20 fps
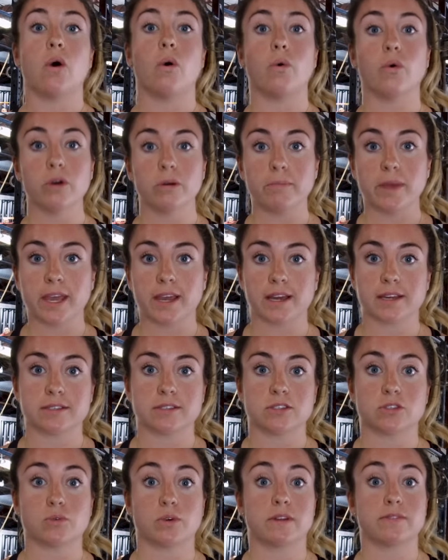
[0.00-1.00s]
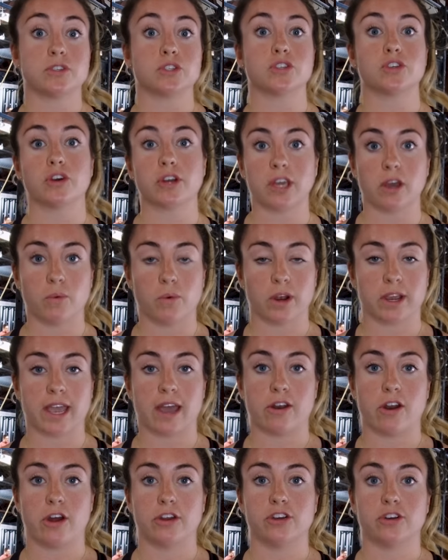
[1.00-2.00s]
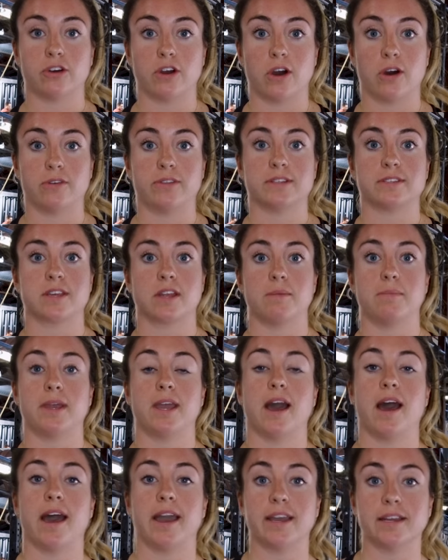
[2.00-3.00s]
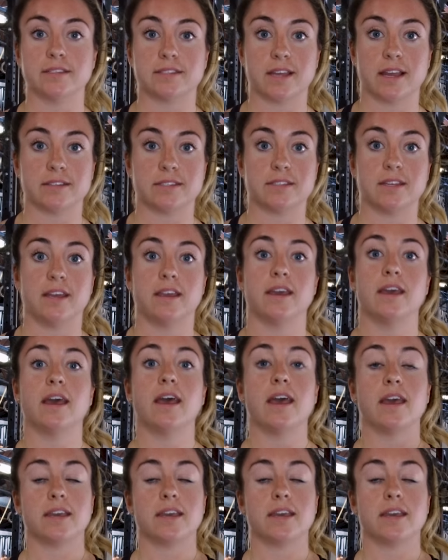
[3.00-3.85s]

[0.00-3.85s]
or make a sort of circuit workout on your own that's going to be high intensity